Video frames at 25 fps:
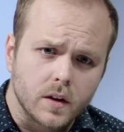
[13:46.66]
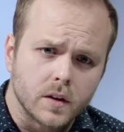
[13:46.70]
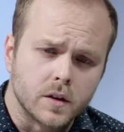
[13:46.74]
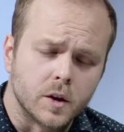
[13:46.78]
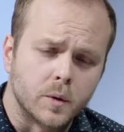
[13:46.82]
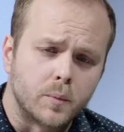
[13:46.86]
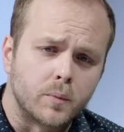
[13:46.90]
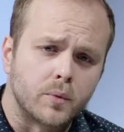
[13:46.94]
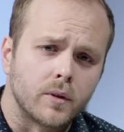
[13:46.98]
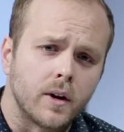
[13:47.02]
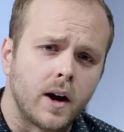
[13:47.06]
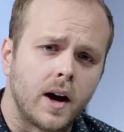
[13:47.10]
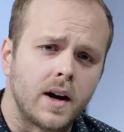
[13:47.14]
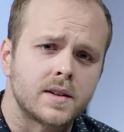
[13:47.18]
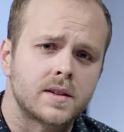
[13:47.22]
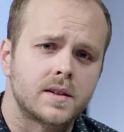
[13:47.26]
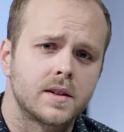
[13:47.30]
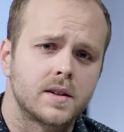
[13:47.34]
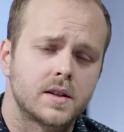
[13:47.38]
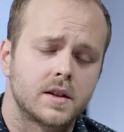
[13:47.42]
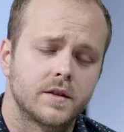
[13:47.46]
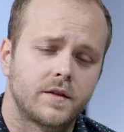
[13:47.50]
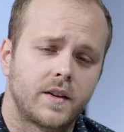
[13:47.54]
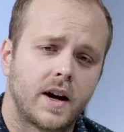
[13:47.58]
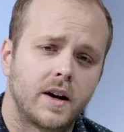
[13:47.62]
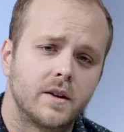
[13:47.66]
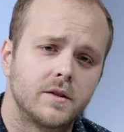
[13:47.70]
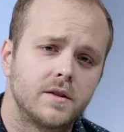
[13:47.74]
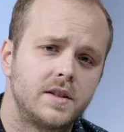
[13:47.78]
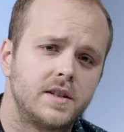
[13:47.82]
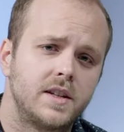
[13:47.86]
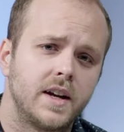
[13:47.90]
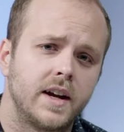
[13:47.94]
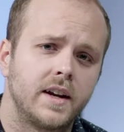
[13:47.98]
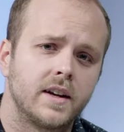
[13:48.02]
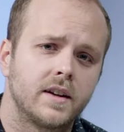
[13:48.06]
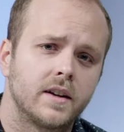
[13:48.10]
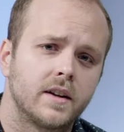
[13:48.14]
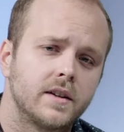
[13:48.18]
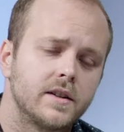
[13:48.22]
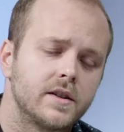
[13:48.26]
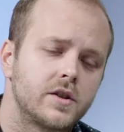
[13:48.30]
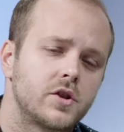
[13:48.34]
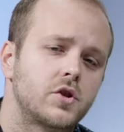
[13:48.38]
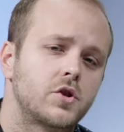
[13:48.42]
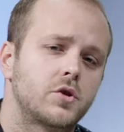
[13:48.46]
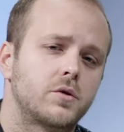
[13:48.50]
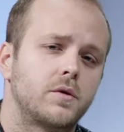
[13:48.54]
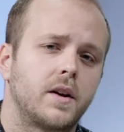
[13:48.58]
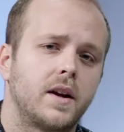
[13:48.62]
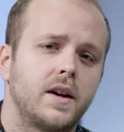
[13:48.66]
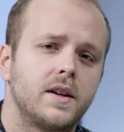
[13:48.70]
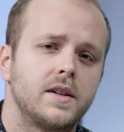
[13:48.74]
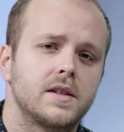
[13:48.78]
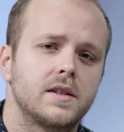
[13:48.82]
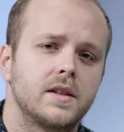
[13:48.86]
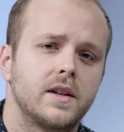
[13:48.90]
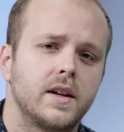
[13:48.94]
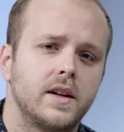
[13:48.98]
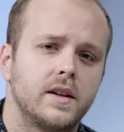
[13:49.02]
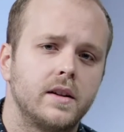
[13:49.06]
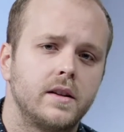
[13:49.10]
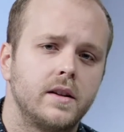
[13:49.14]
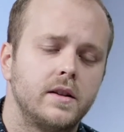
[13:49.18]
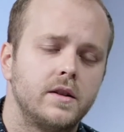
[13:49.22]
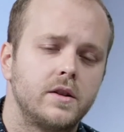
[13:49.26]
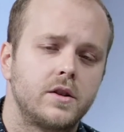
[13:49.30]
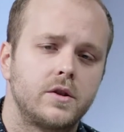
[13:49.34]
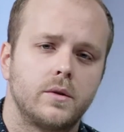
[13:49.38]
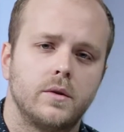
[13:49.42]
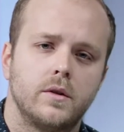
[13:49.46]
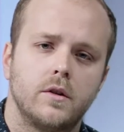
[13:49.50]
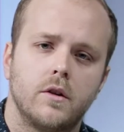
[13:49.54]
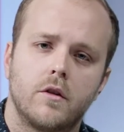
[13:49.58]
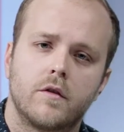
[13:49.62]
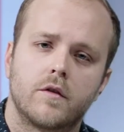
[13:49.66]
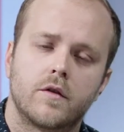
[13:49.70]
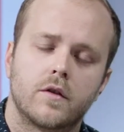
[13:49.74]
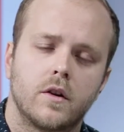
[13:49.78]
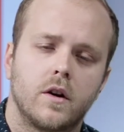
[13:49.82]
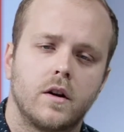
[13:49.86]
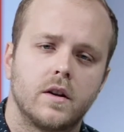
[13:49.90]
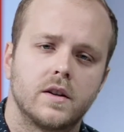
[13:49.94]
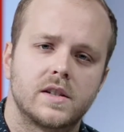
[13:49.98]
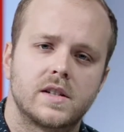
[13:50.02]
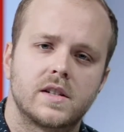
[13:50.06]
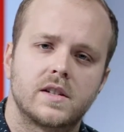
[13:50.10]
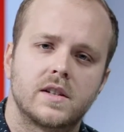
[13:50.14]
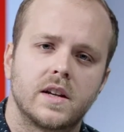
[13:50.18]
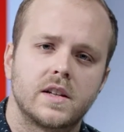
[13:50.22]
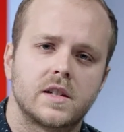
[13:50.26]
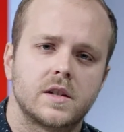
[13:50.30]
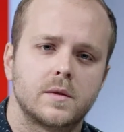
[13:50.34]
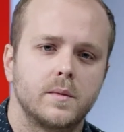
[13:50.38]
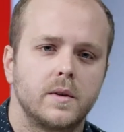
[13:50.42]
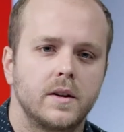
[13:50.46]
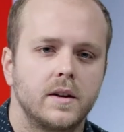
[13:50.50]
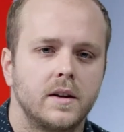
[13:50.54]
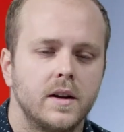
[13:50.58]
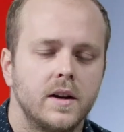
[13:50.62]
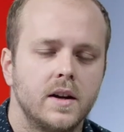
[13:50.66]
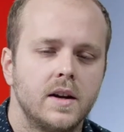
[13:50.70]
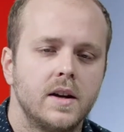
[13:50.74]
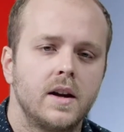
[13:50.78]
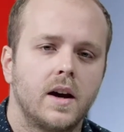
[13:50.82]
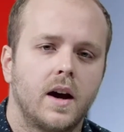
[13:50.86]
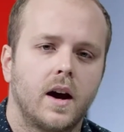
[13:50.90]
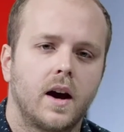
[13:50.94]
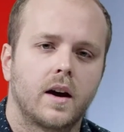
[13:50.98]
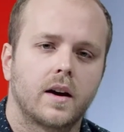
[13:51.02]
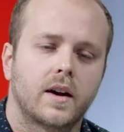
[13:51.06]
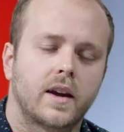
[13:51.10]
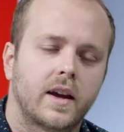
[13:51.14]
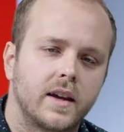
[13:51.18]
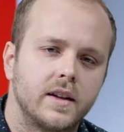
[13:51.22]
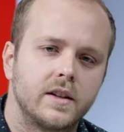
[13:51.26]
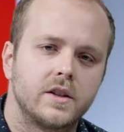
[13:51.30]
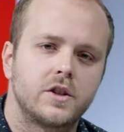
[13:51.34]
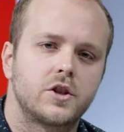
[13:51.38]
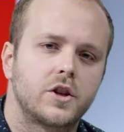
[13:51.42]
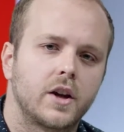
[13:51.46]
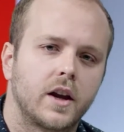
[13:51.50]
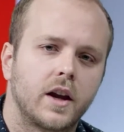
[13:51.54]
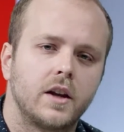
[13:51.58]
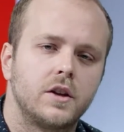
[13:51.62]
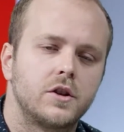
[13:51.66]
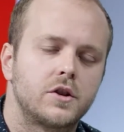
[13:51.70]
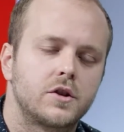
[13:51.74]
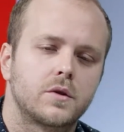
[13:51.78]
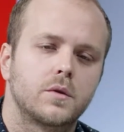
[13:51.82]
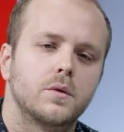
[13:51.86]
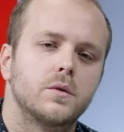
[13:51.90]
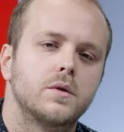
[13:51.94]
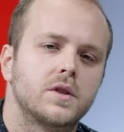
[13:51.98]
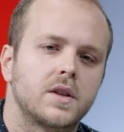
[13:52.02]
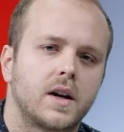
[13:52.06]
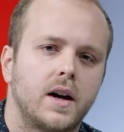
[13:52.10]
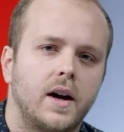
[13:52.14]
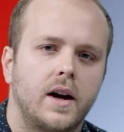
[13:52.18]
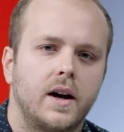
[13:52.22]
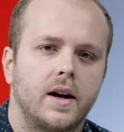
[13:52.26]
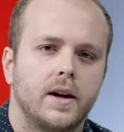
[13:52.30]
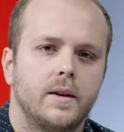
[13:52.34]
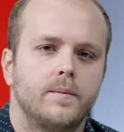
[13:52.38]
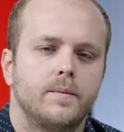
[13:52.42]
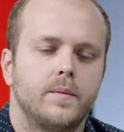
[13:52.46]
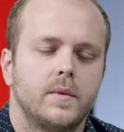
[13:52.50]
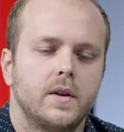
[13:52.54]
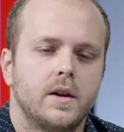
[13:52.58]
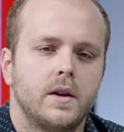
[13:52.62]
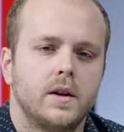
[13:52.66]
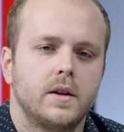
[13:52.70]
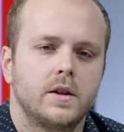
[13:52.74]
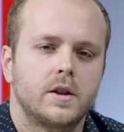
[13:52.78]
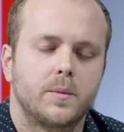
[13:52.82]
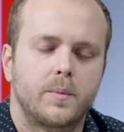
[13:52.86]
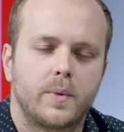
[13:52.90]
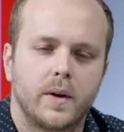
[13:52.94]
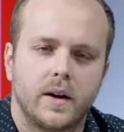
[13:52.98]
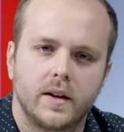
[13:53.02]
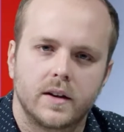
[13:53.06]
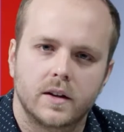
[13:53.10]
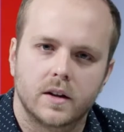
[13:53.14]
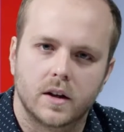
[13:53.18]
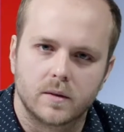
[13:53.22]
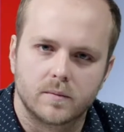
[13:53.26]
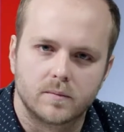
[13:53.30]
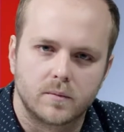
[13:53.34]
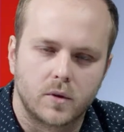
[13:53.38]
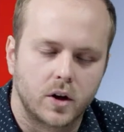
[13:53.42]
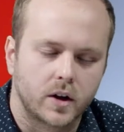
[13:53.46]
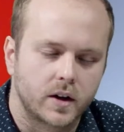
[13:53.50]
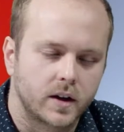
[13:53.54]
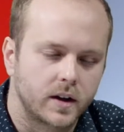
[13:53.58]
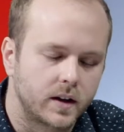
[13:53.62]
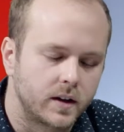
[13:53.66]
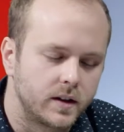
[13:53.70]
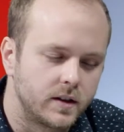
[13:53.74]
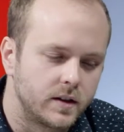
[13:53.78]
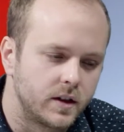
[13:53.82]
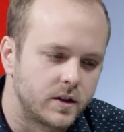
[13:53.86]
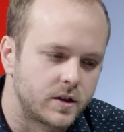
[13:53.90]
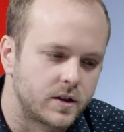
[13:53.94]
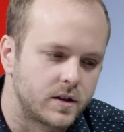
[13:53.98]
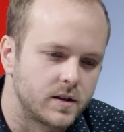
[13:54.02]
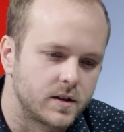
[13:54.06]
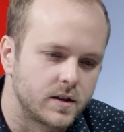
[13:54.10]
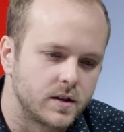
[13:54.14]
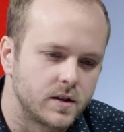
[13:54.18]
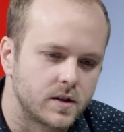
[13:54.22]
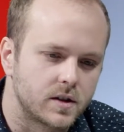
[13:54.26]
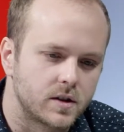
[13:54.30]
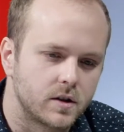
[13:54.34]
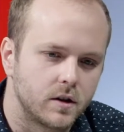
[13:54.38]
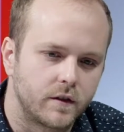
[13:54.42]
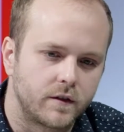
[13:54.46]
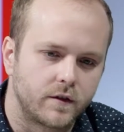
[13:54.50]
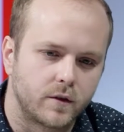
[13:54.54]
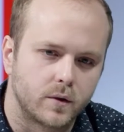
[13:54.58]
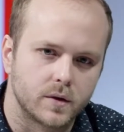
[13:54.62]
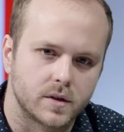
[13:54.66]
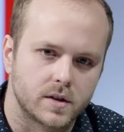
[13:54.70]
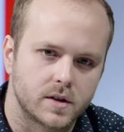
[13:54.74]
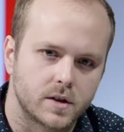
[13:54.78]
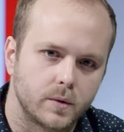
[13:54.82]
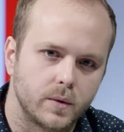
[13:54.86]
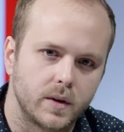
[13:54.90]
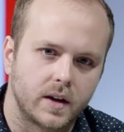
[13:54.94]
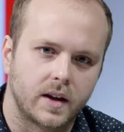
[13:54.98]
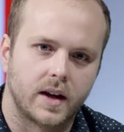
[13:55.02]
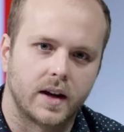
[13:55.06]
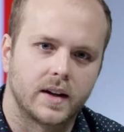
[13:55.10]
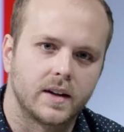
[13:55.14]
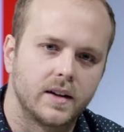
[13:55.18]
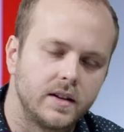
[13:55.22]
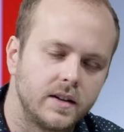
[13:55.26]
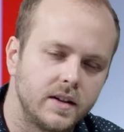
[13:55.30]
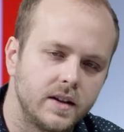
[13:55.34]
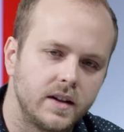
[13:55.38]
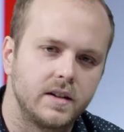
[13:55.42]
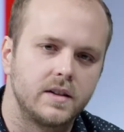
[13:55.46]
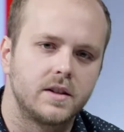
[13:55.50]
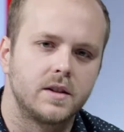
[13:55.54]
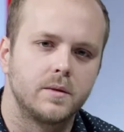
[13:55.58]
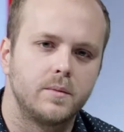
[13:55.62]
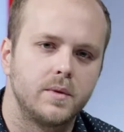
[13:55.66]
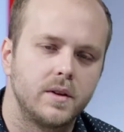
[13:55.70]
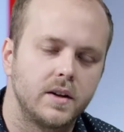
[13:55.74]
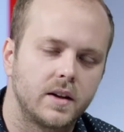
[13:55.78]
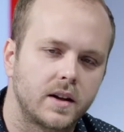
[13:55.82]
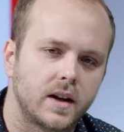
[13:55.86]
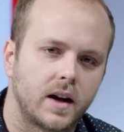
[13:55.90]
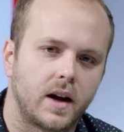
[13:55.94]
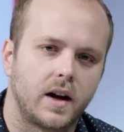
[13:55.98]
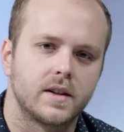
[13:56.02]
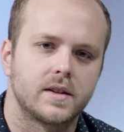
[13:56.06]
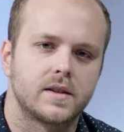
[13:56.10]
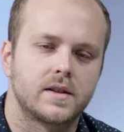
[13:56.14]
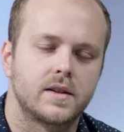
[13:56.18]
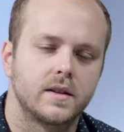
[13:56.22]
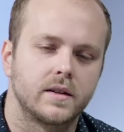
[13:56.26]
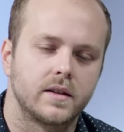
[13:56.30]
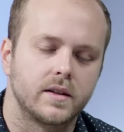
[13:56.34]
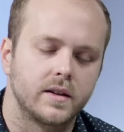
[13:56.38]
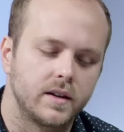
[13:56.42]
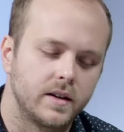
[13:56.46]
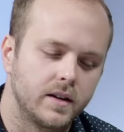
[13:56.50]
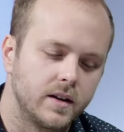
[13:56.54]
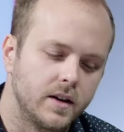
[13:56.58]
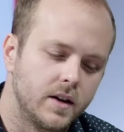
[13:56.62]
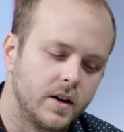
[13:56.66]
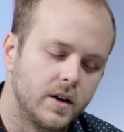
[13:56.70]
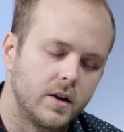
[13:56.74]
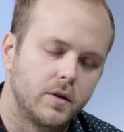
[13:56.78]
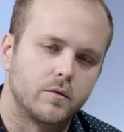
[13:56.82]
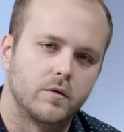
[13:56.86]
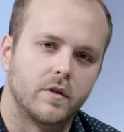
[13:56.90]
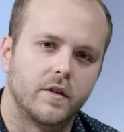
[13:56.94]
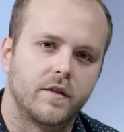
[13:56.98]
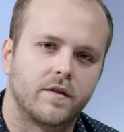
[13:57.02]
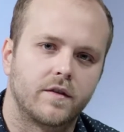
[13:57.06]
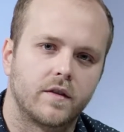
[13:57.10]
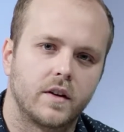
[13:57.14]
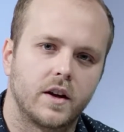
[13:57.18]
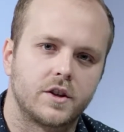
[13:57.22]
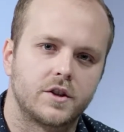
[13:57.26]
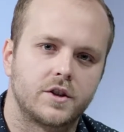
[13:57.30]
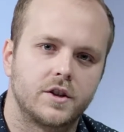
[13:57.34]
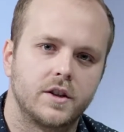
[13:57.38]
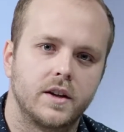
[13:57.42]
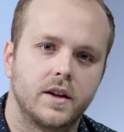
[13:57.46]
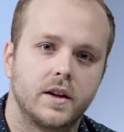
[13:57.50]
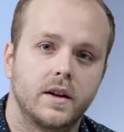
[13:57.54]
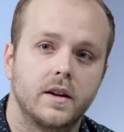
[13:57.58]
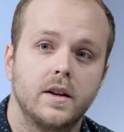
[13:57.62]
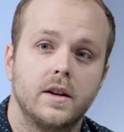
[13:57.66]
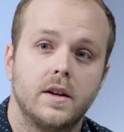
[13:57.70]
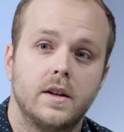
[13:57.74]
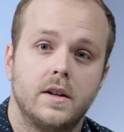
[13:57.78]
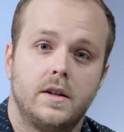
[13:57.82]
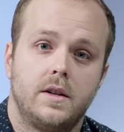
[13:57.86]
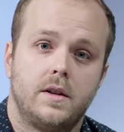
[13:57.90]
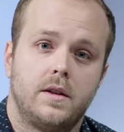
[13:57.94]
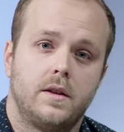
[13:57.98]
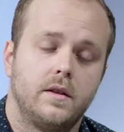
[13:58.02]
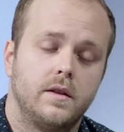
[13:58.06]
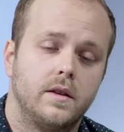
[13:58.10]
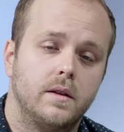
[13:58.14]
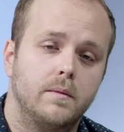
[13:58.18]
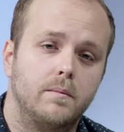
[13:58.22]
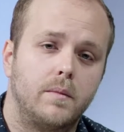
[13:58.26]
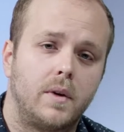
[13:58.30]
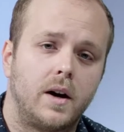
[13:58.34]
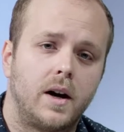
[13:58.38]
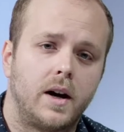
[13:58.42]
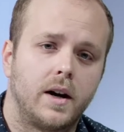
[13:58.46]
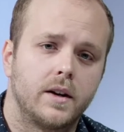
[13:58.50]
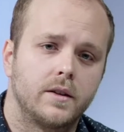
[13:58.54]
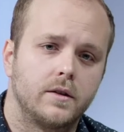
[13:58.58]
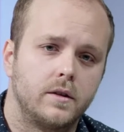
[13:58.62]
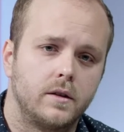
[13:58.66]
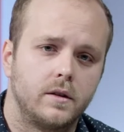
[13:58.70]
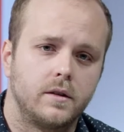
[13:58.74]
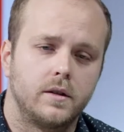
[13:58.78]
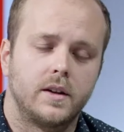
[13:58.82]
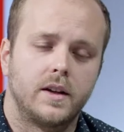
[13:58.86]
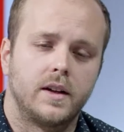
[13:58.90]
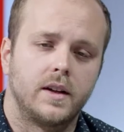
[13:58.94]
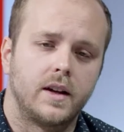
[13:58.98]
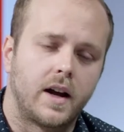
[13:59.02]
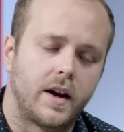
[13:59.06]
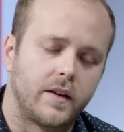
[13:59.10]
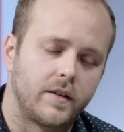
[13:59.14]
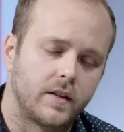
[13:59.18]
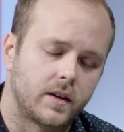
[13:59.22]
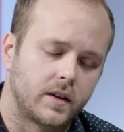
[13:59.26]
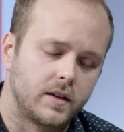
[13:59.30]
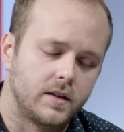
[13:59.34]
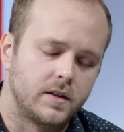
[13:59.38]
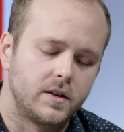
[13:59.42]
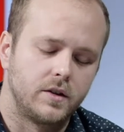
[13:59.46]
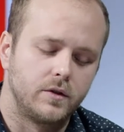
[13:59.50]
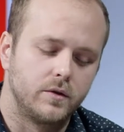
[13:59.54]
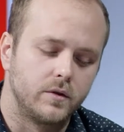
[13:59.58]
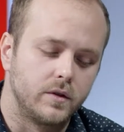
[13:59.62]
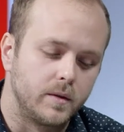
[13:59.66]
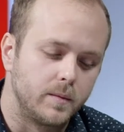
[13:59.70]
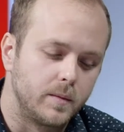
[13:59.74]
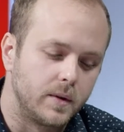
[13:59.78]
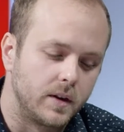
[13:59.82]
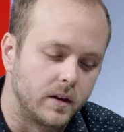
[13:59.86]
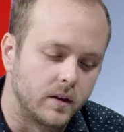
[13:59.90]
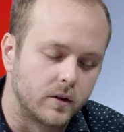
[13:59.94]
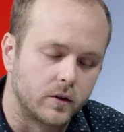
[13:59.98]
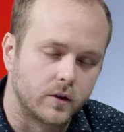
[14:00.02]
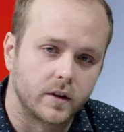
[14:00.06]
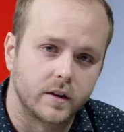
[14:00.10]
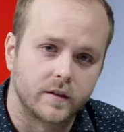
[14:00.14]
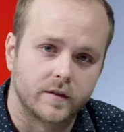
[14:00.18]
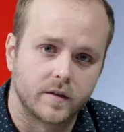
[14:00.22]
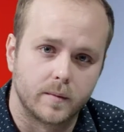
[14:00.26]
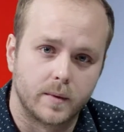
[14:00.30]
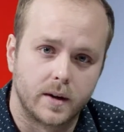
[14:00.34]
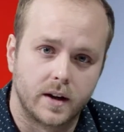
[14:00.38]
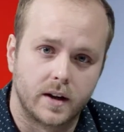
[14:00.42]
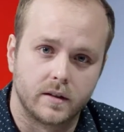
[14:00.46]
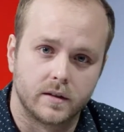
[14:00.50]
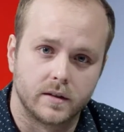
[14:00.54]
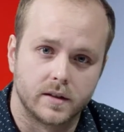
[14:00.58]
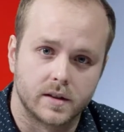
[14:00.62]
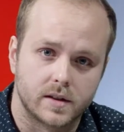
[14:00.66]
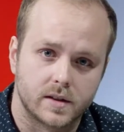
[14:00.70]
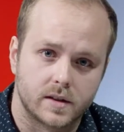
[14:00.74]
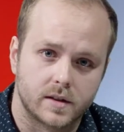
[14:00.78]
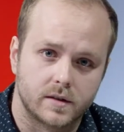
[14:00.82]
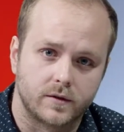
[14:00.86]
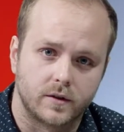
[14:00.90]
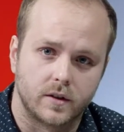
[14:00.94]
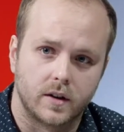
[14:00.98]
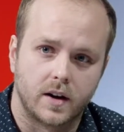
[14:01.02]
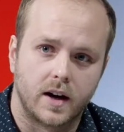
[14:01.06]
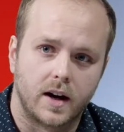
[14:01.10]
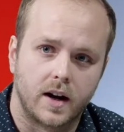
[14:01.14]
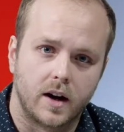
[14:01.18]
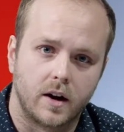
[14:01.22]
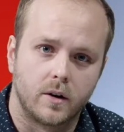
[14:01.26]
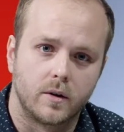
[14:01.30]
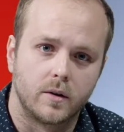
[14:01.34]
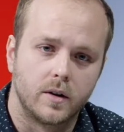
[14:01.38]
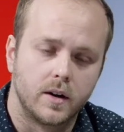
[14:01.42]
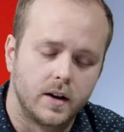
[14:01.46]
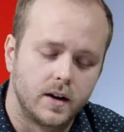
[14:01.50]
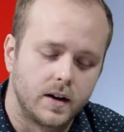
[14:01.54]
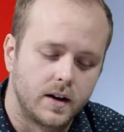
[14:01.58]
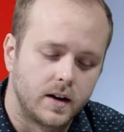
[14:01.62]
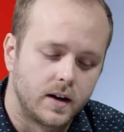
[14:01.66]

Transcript: the process of how data is translated into an overall assessment can change through time, depending on market conditions and so forth. So we kind of need to be constantly refreshing the model and have it continually be learning from analysts for how,